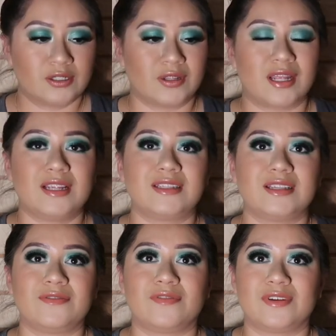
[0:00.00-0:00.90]
So that is
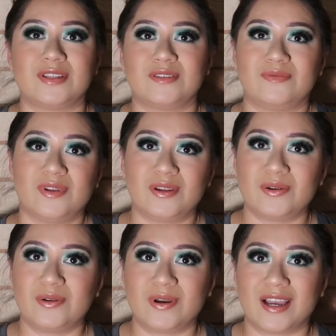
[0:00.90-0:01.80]
it for this video,
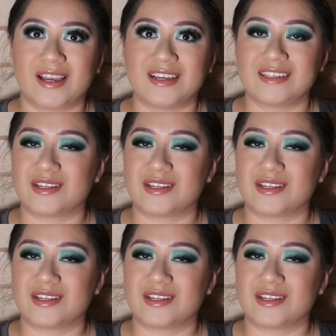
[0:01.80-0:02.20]
you guys.